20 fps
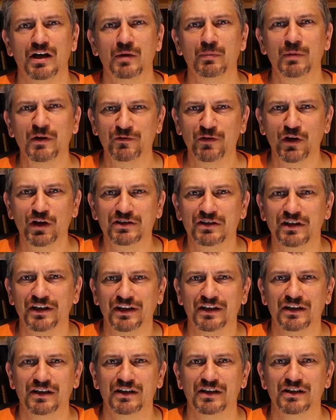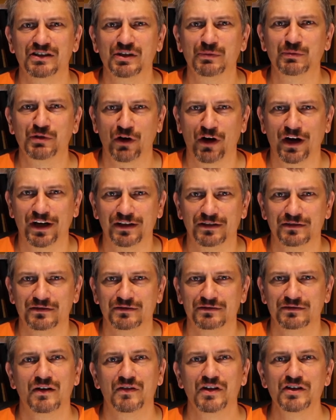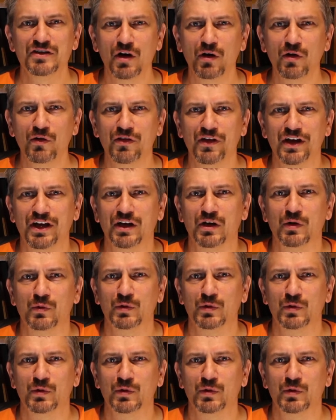But firstly, some credit. This whole thing